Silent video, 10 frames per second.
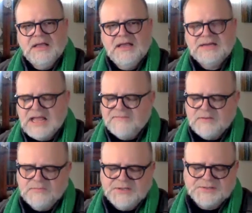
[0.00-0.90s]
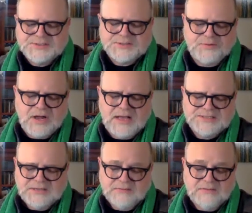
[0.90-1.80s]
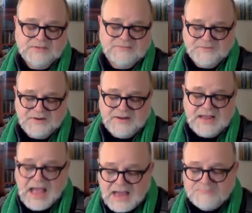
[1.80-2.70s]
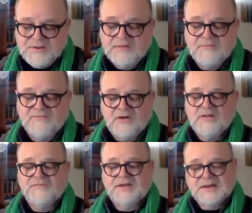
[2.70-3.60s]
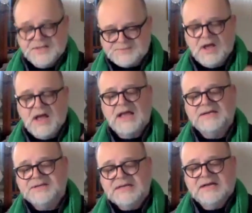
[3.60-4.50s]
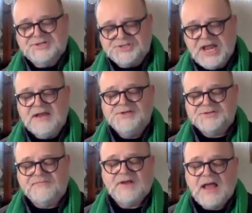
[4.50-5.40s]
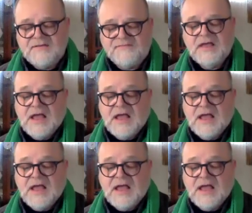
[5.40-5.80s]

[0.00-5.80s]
It gave him little surprise, however, for he had been revolving in his mind a change of life,